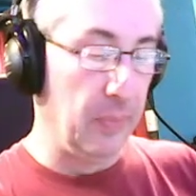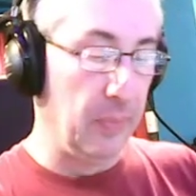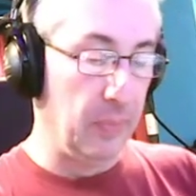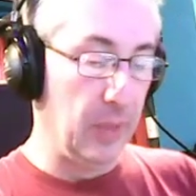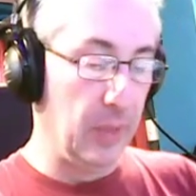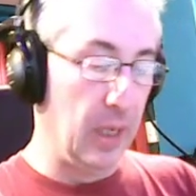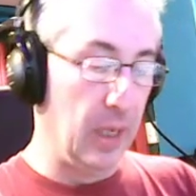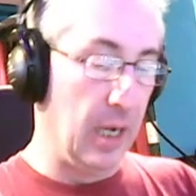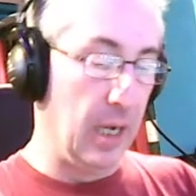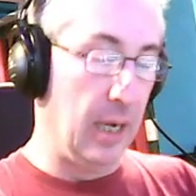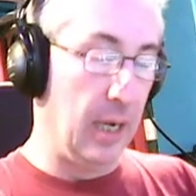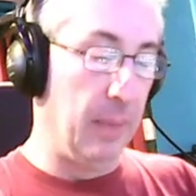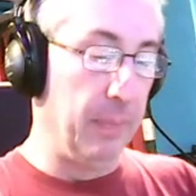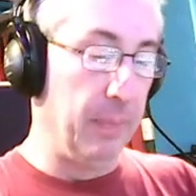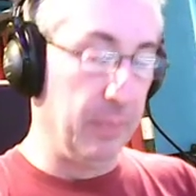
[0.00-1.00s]
You're
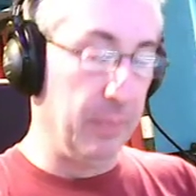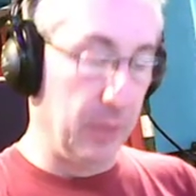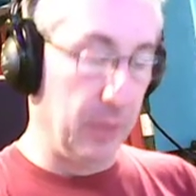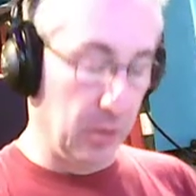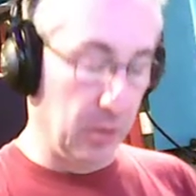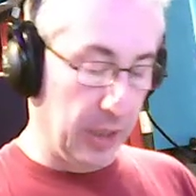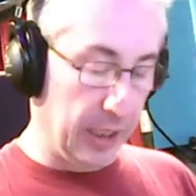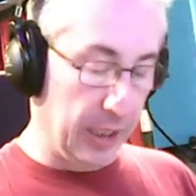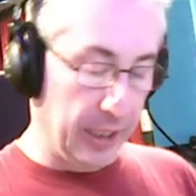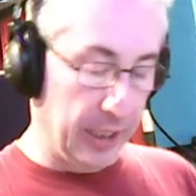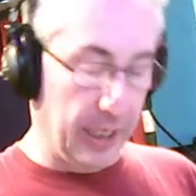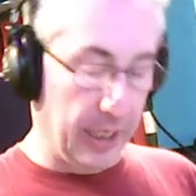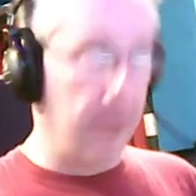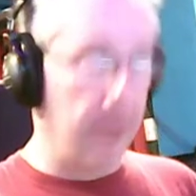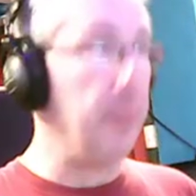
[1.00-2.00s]
looking at an F
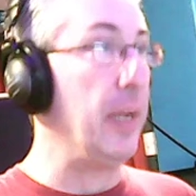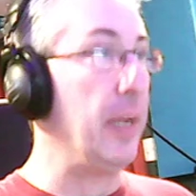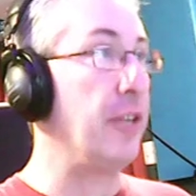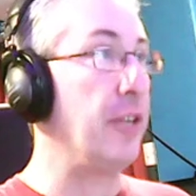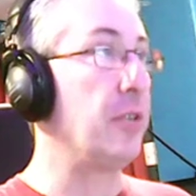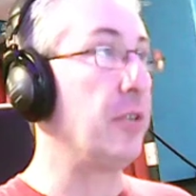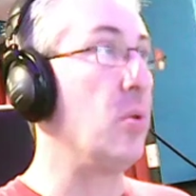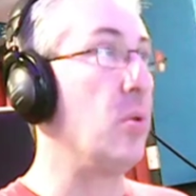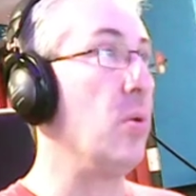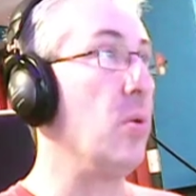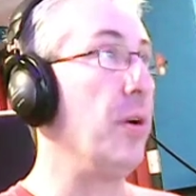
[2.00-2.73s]
major chord.